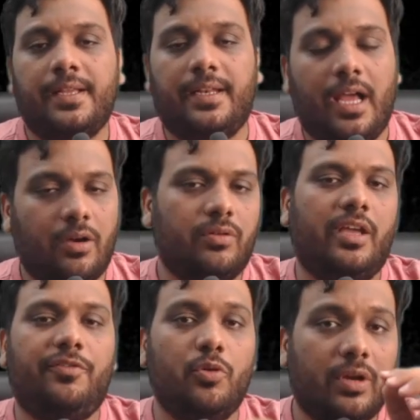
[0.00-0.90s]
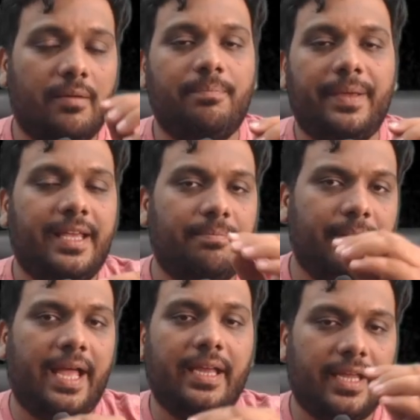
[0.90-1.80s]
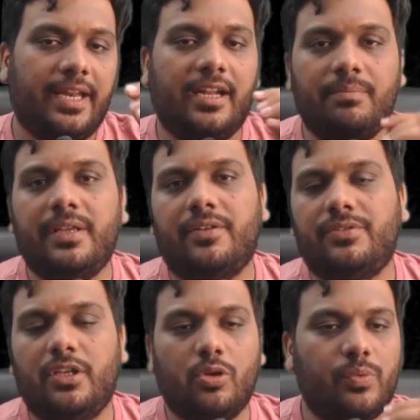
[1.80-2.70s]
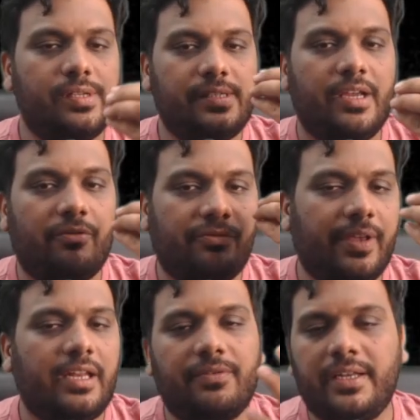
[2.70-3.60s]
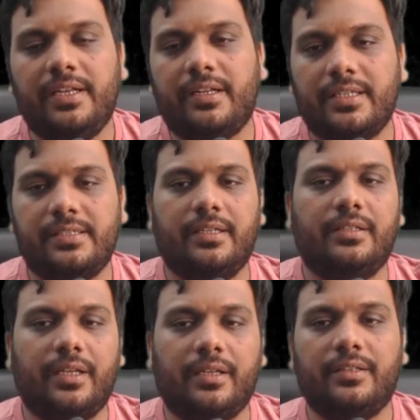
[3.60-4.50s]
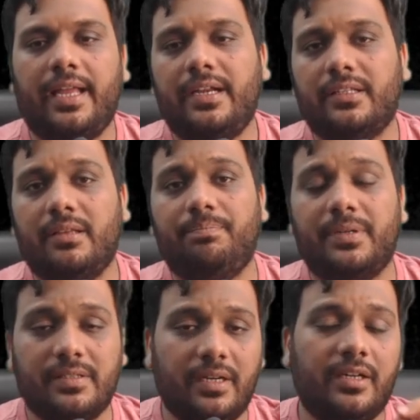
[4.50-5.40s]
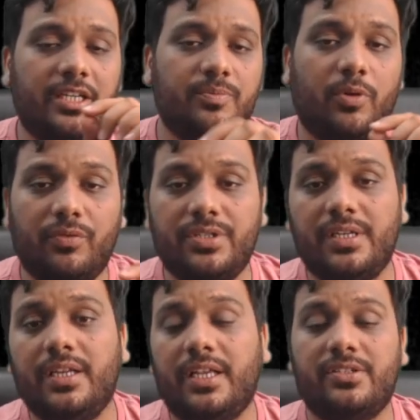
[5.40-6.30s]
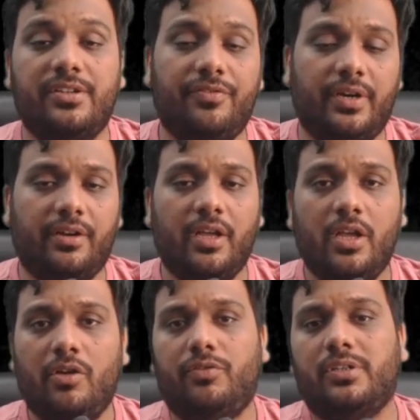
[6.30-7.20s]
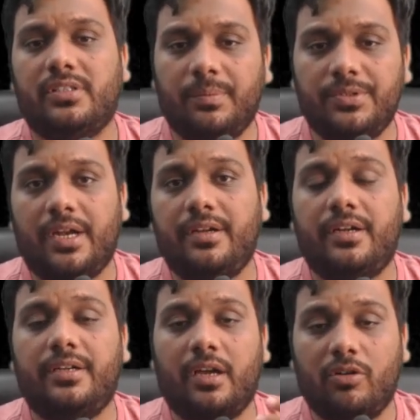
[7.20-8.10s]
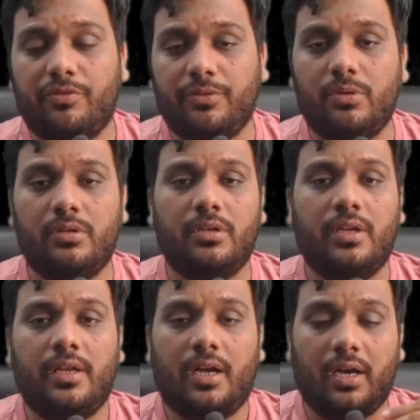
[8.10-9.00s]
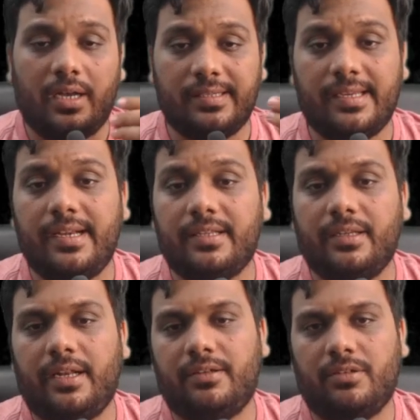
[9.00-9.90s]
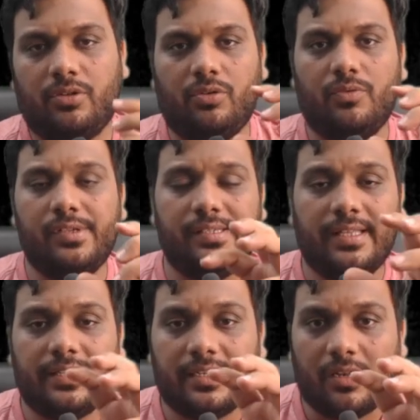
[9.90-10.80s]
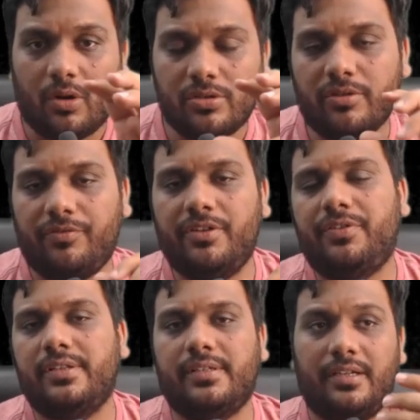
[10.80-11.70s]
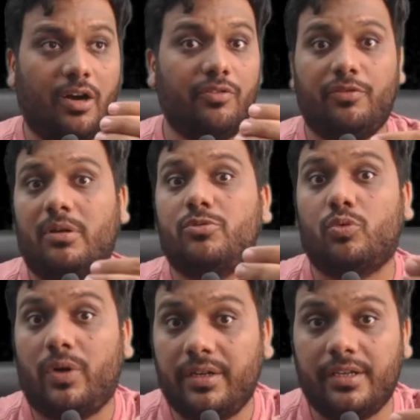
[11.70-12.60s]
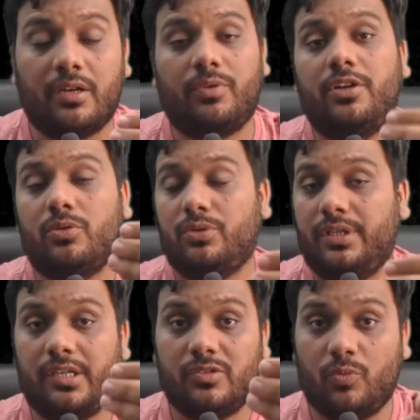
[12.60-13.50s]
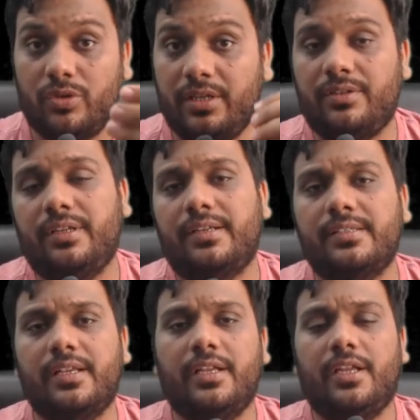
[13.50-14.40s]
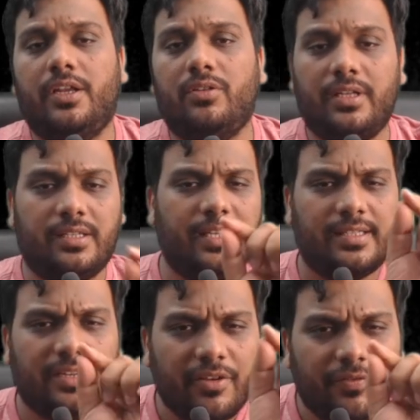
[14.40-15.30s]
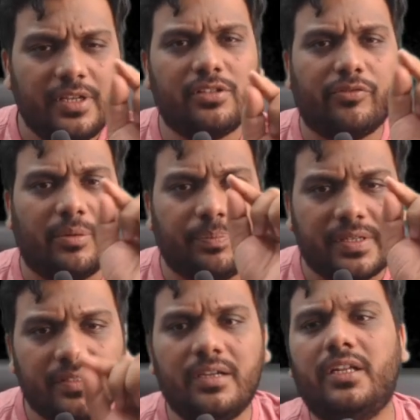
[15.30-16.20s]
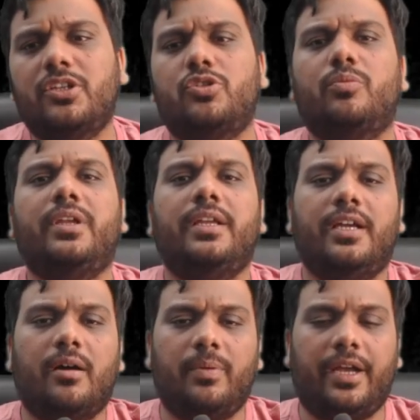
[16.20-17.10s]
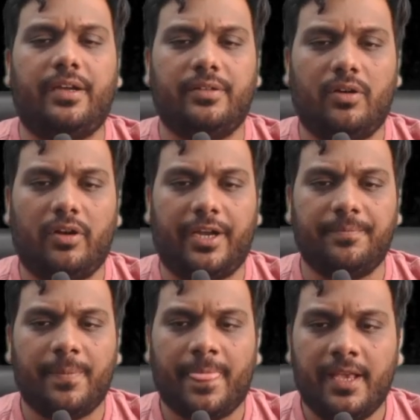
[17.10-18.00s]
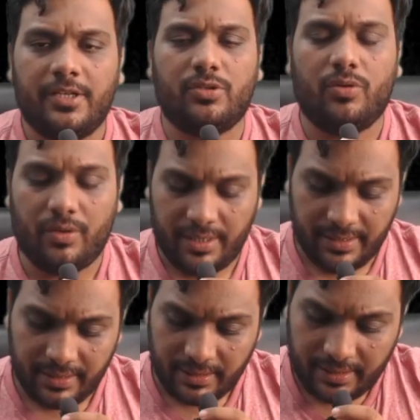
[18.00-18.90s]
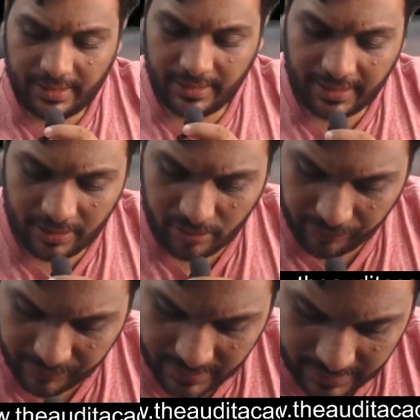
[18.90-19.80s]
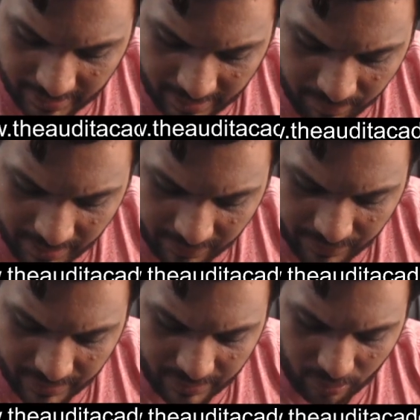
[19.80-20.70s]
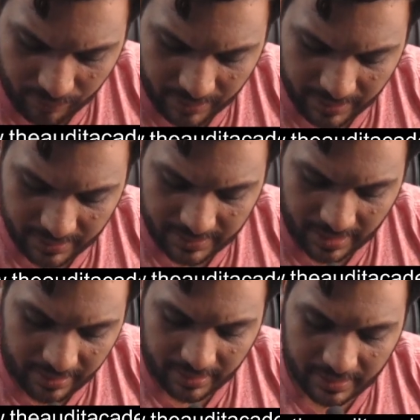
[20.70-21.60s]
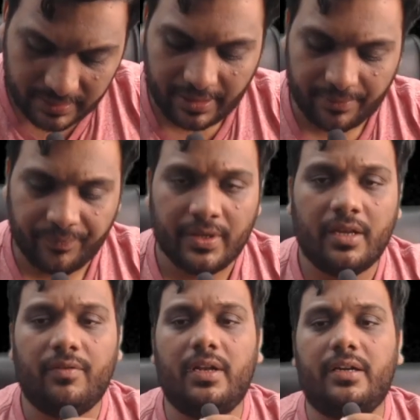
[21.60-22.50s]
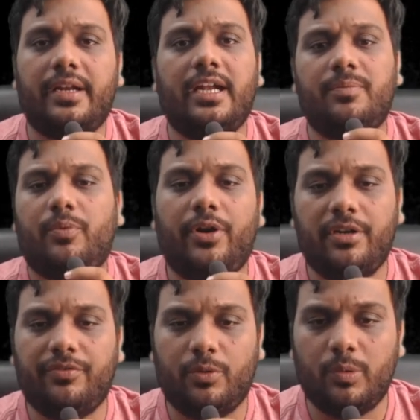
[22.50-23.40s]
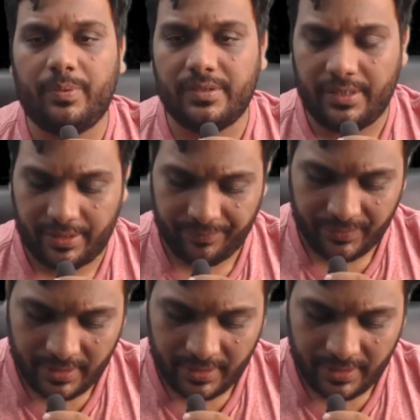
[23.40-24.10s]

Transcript: Now, if you compare bank and NBFC, you will see a very interesting thing, that the percentage provisioning is different for substandard, doubtful asset, and you will see that there are lots of differences. Doubtful up to 1 year, 1 to 3 years, more than 3 years. There's a difference of the percentage to be applied. All right. So in case of this NBFCs over here, standard asset will attract 0.4%.